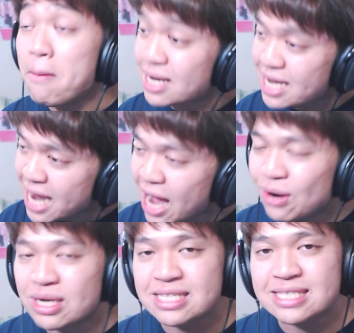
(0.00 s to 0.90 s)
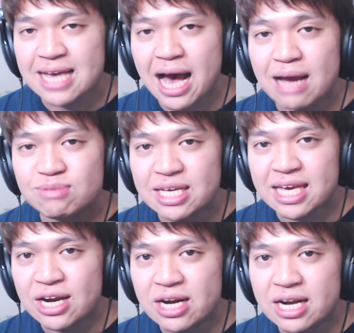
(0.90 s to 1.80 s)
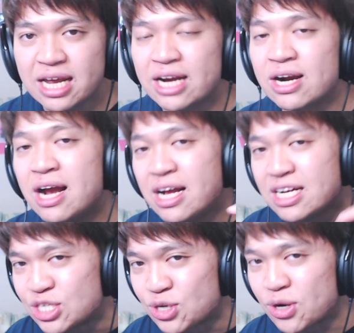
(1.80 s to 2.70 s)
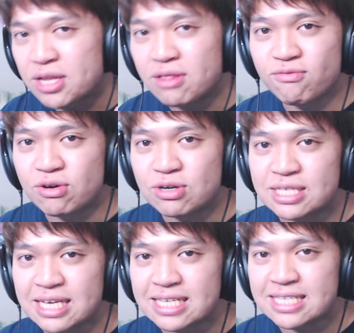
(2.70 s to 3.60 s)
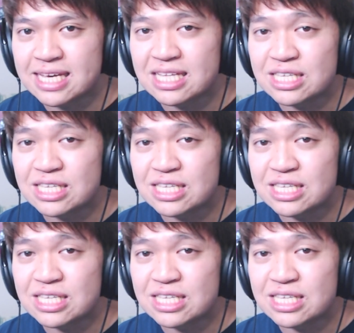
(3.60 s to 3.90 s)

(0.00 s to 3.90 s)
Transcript: but now it's time to hear it here during the first listen.